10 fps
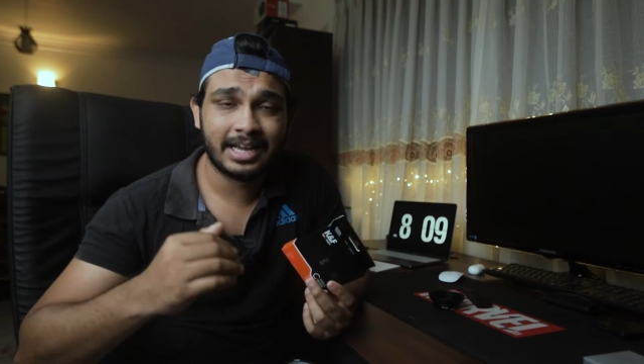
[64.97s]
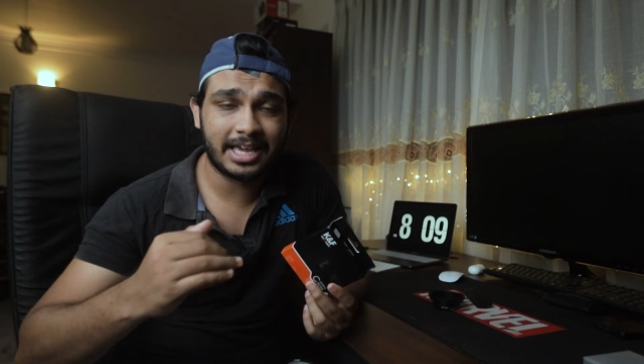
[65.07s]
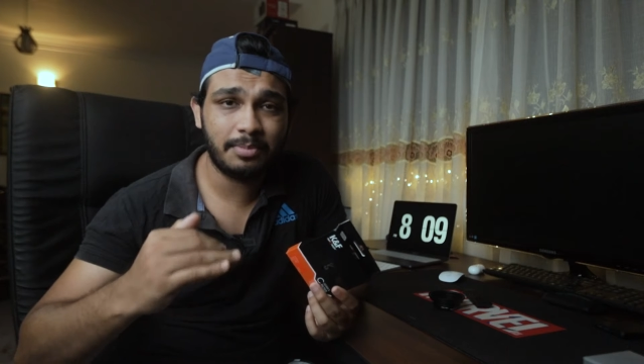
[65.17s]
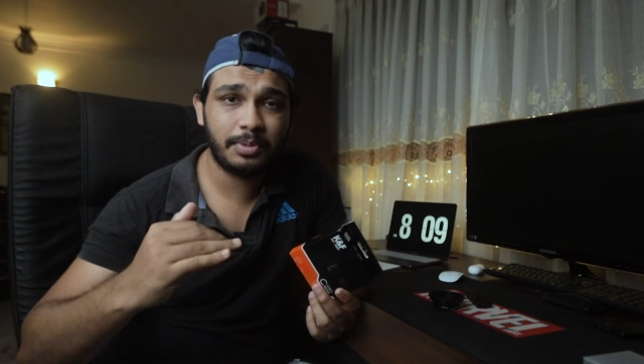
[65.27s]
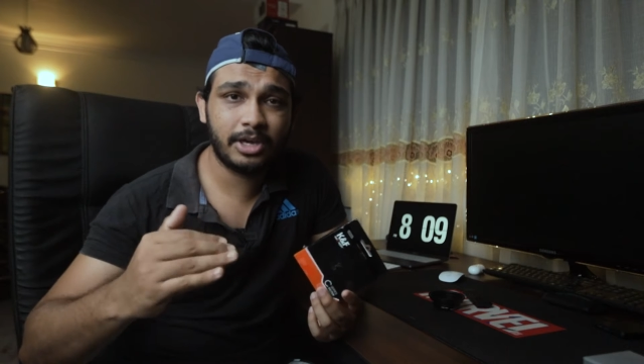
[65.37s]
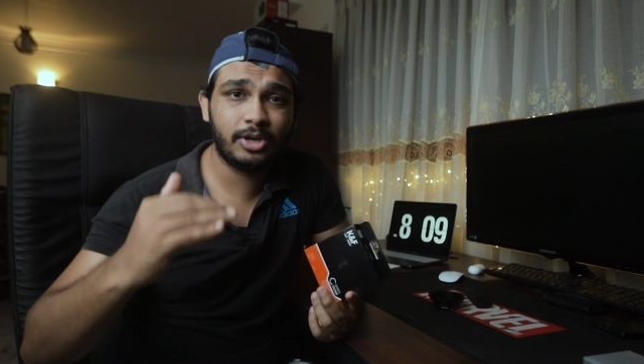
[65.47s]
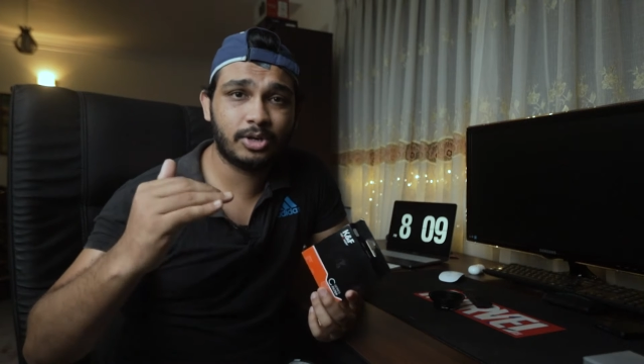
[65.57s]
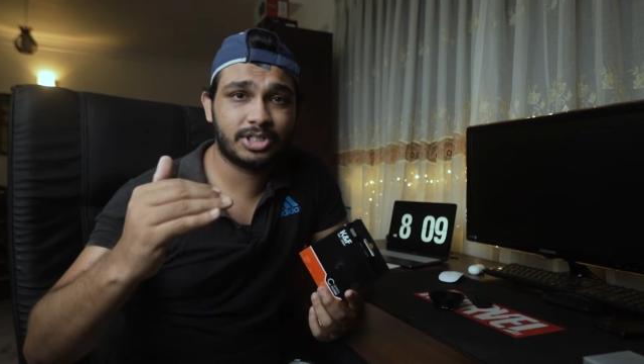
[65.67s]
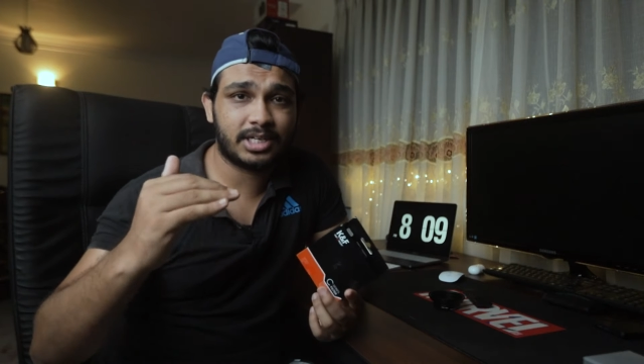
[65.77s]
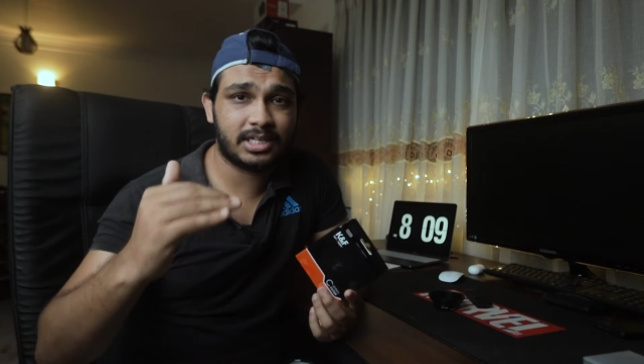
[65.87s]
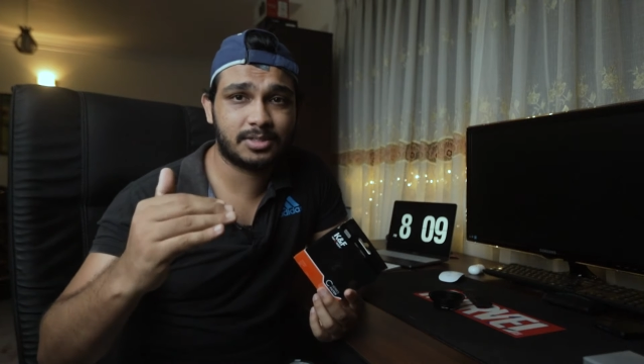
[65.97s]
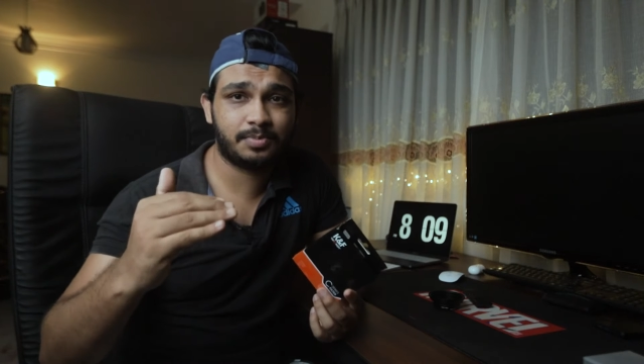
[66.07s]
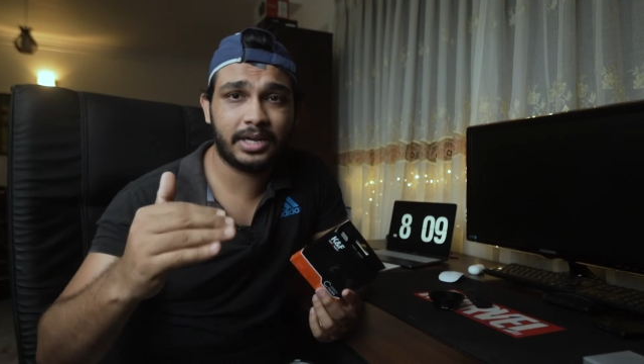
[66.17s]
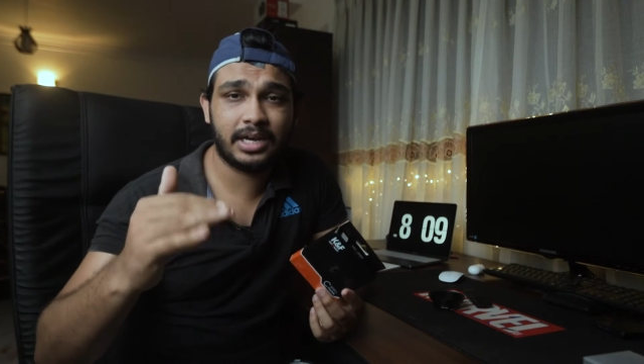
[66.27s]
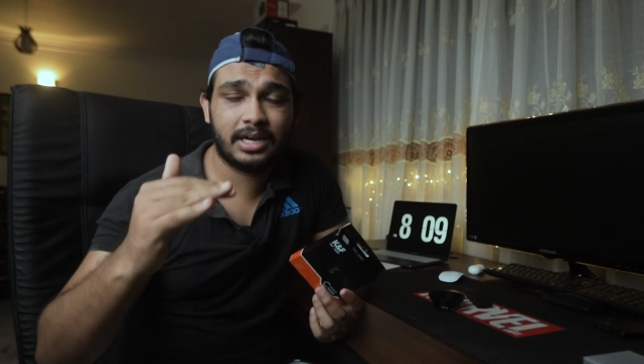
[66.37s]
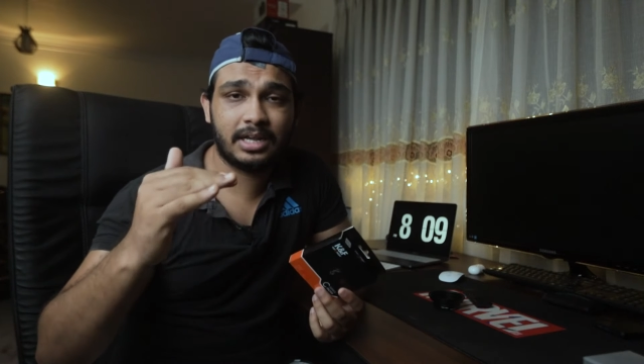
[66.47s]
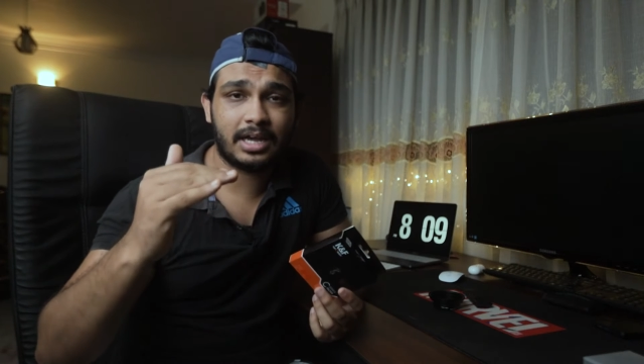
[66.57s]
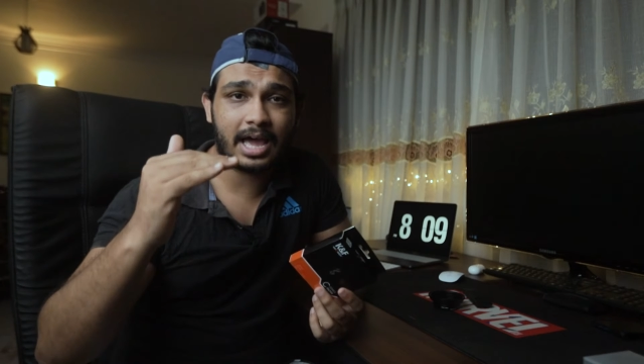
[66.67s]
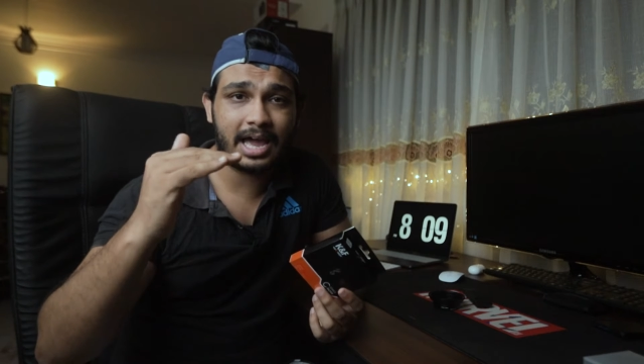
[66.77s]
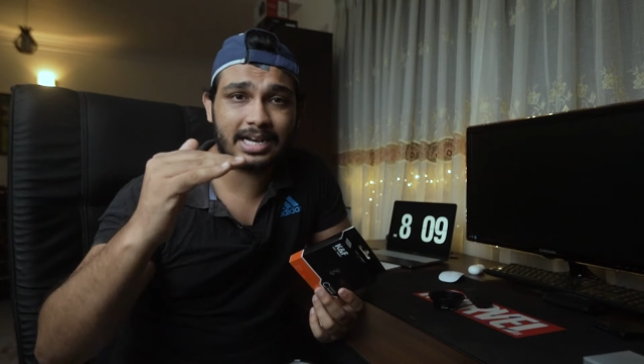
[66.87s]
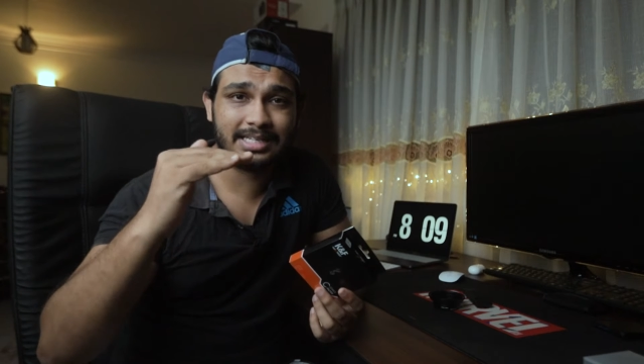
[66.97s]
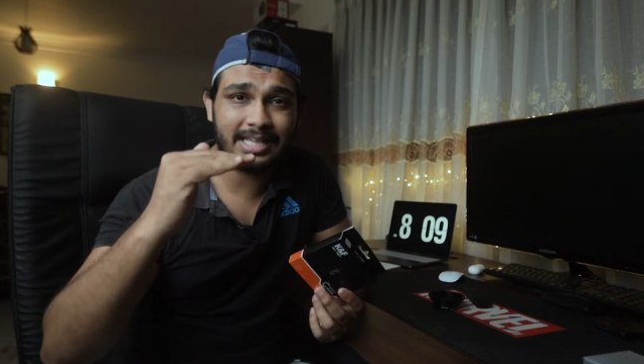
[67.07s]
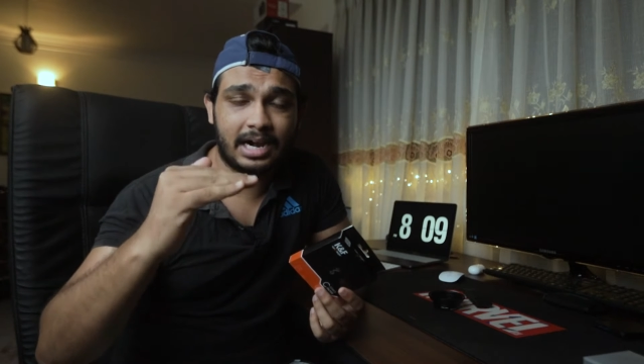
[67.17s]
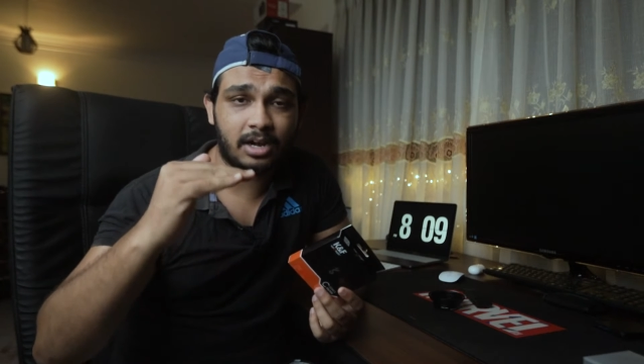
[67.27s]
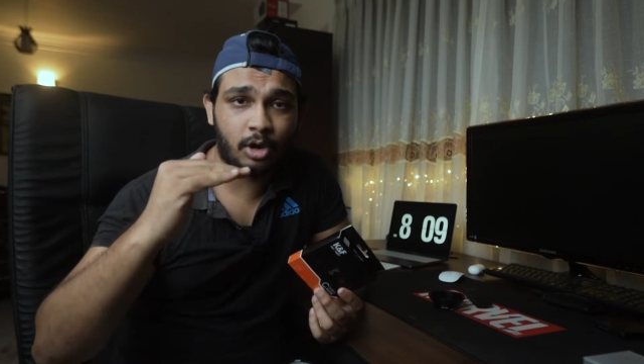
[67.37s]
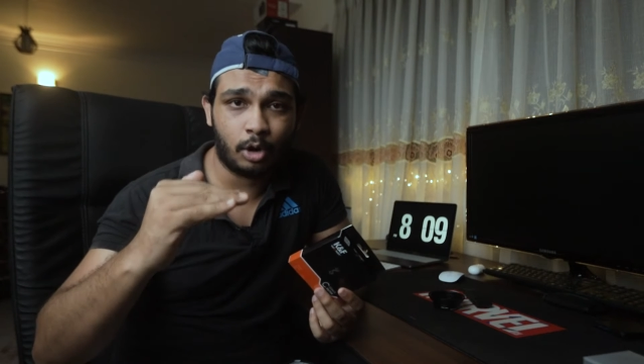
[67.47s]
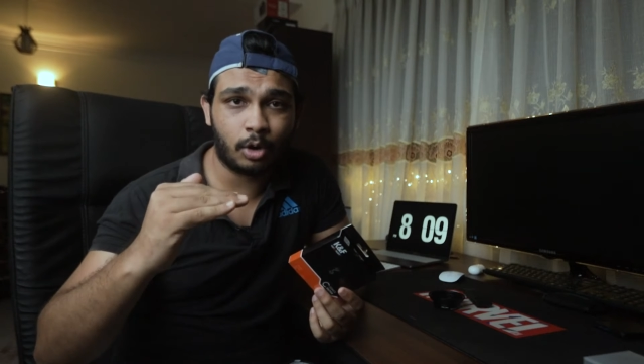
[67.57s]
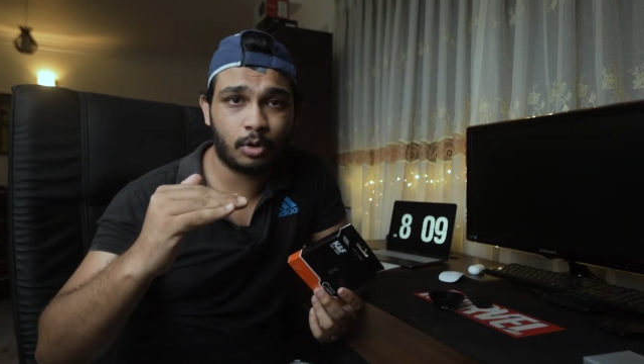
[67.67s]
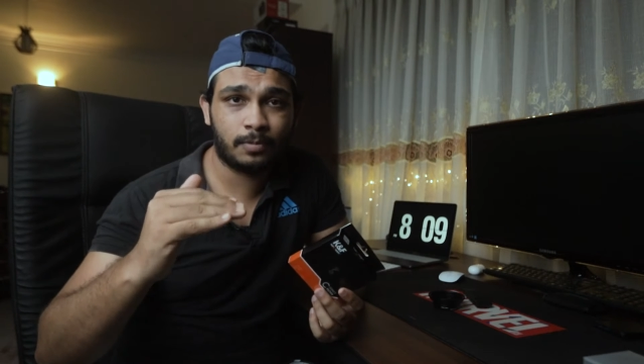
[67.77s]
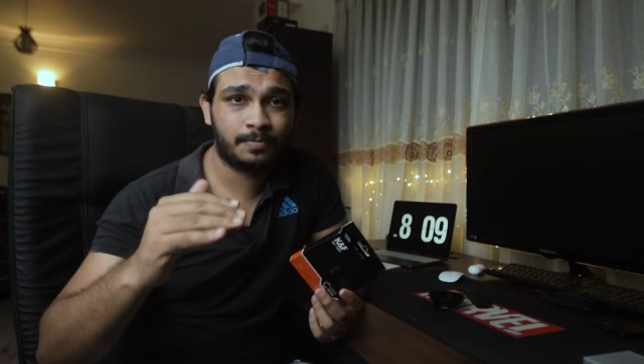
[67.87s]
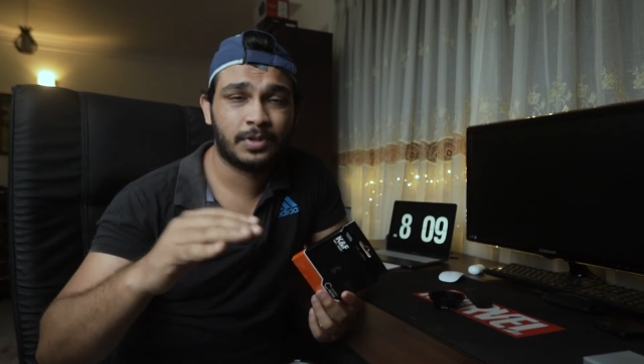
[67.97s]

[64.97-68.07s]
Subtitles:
keeping your shutter speed at that low